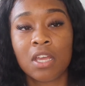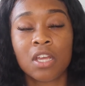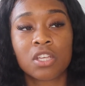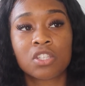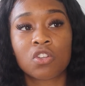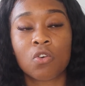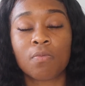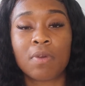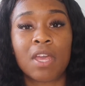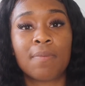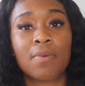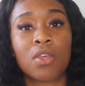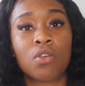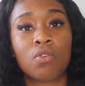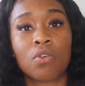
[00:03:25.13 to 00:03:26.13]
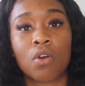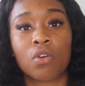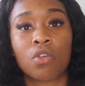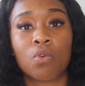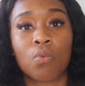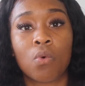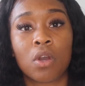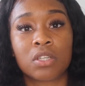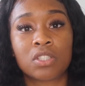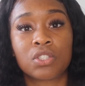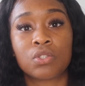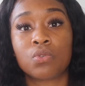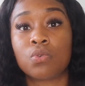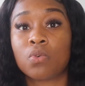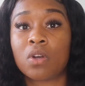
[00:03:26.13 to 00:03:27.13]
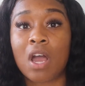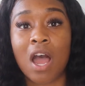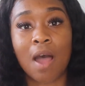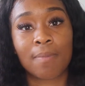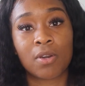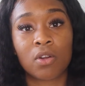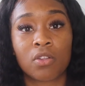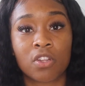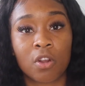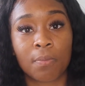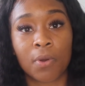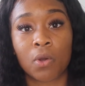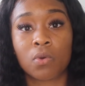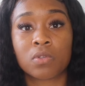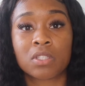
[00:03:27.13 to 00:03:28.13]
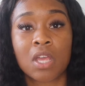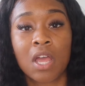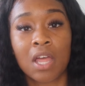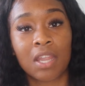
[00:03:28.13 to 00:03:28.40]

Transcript: So maybe, you know, you want to comment on their posts,